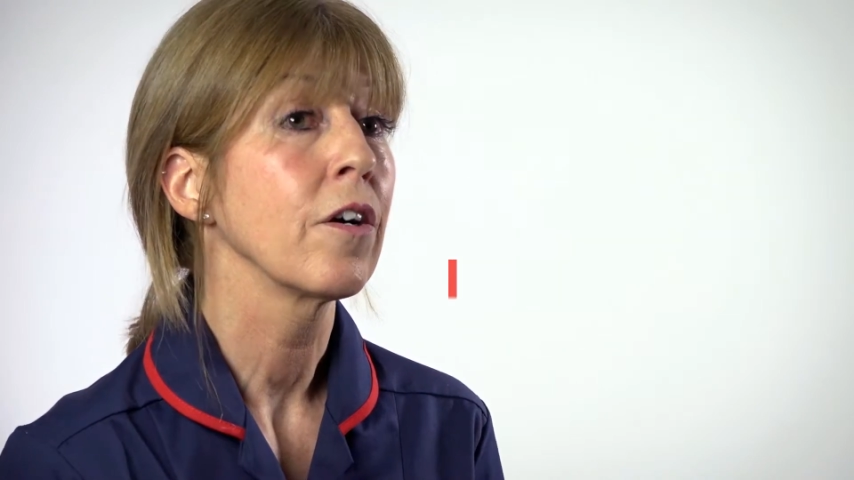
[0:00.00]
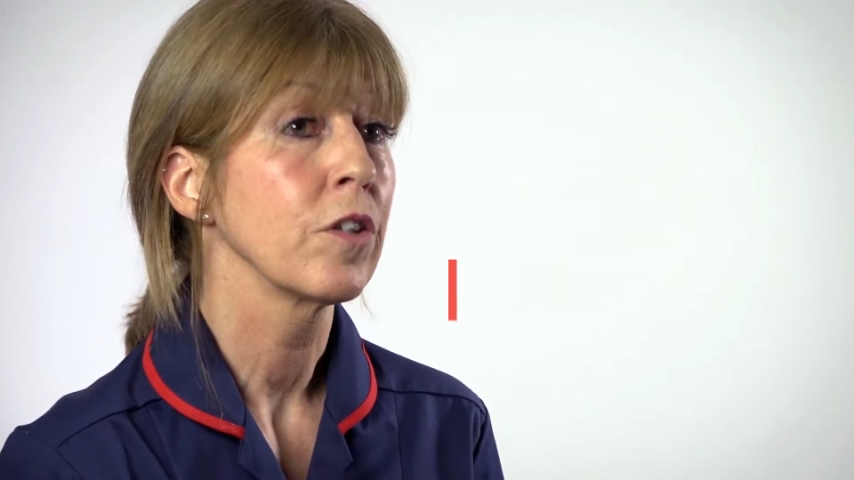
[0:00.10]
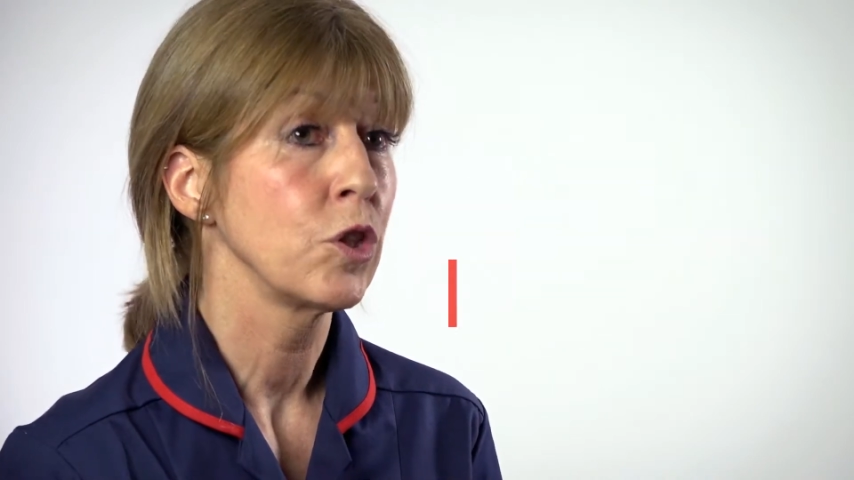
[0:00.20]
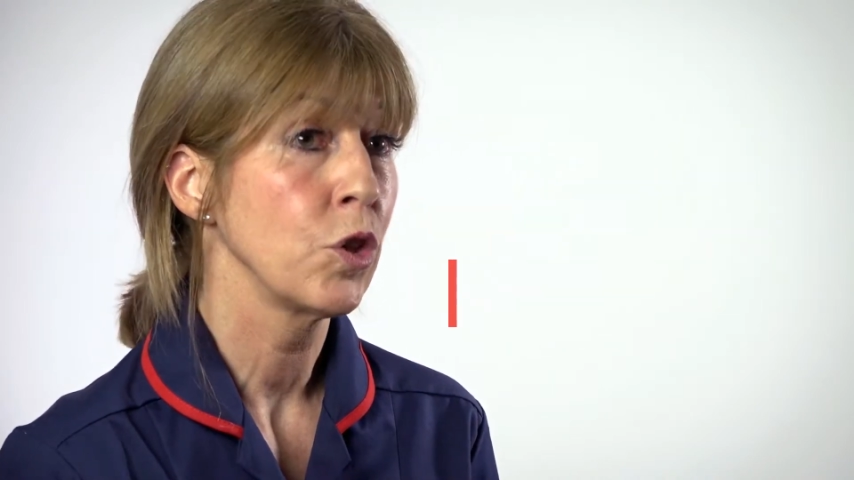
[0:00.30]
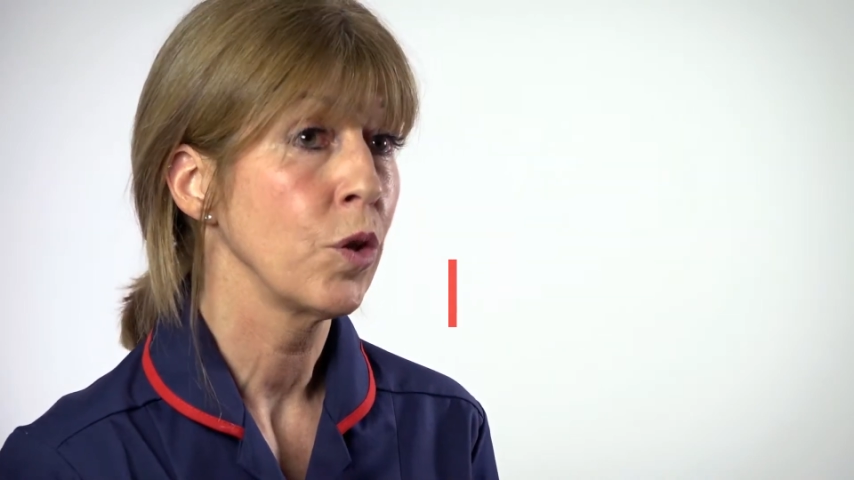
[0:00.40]

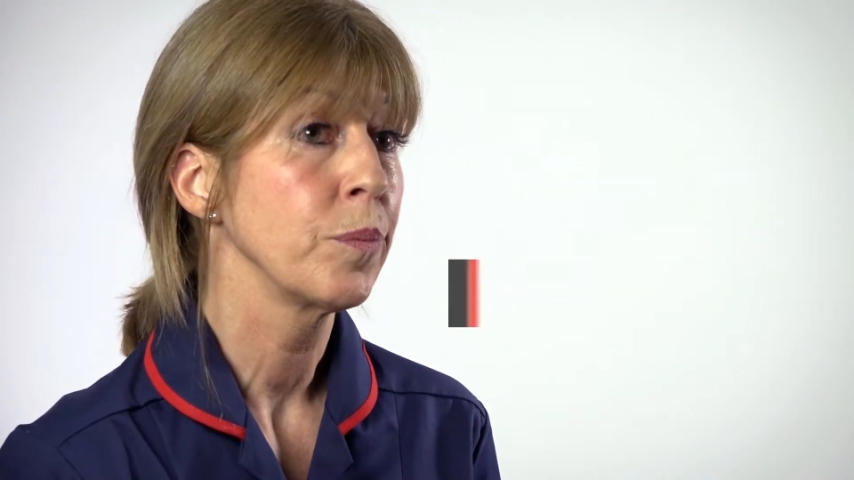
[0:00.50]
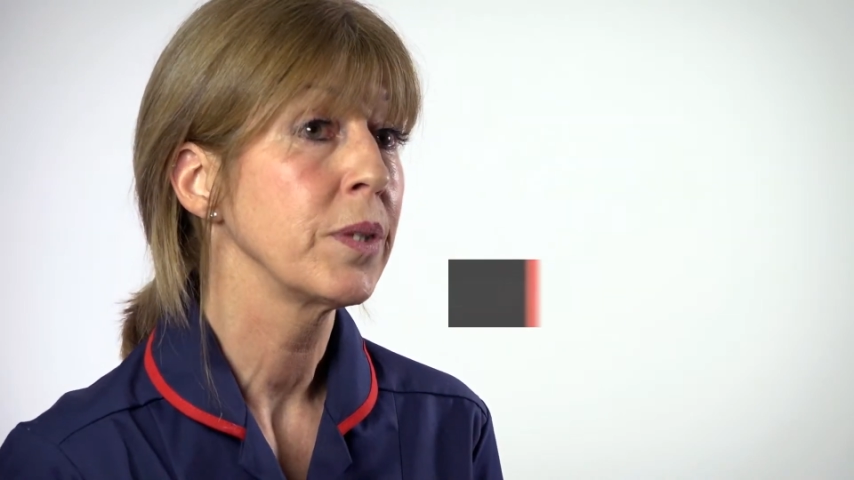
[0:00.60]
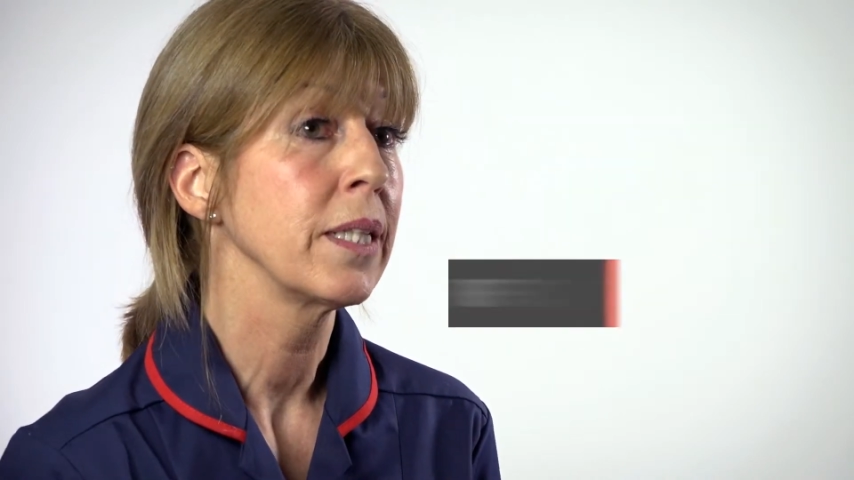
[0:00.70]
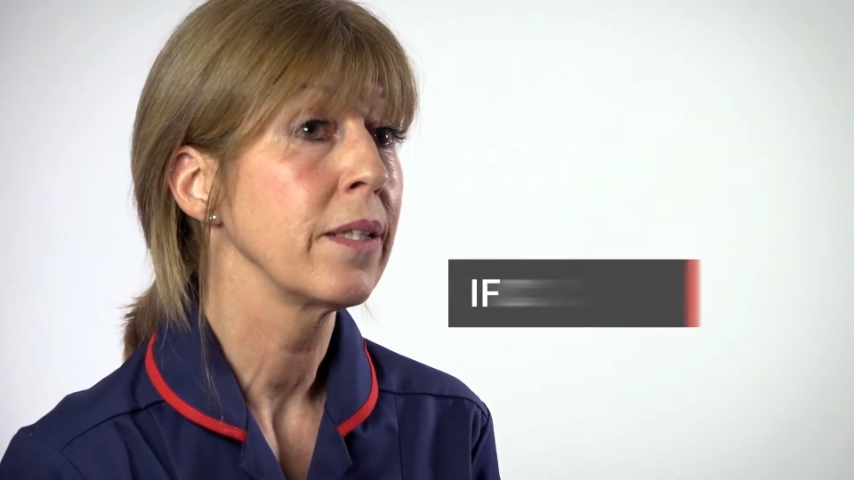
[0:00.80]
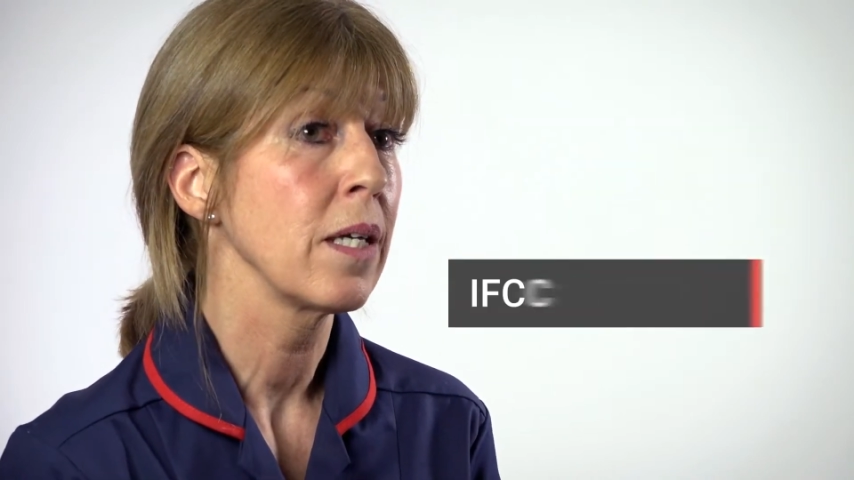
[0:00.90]
are
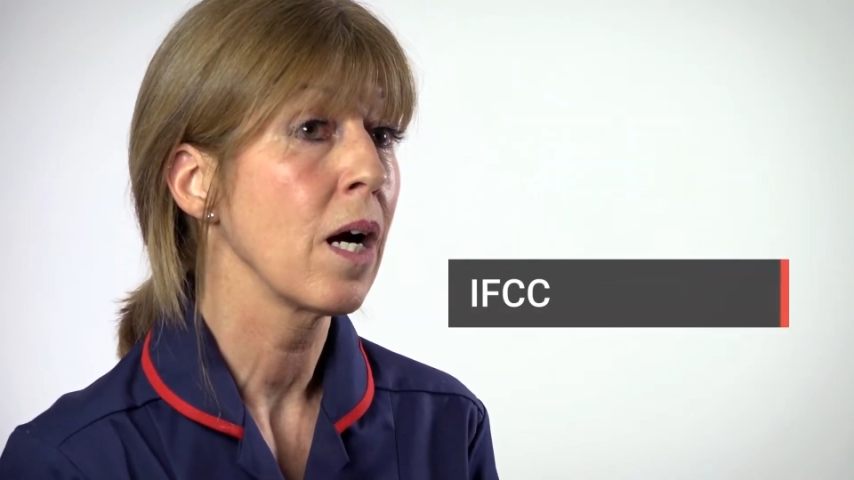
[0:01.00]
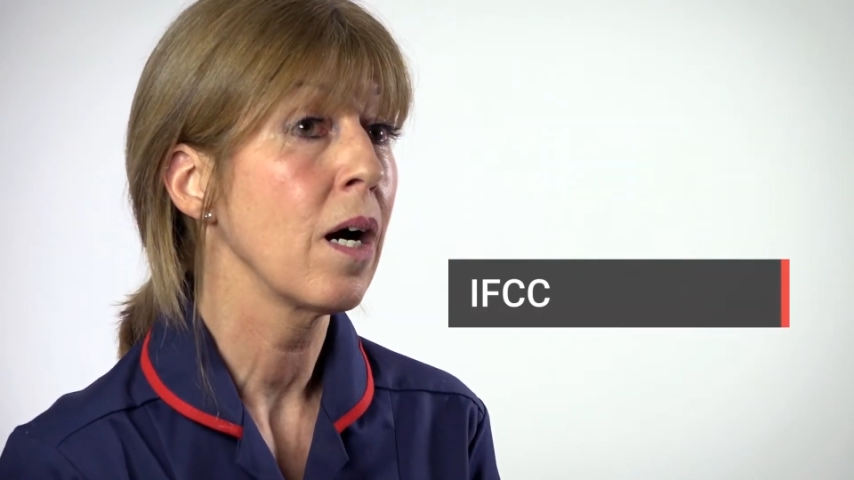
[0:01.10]
adopting the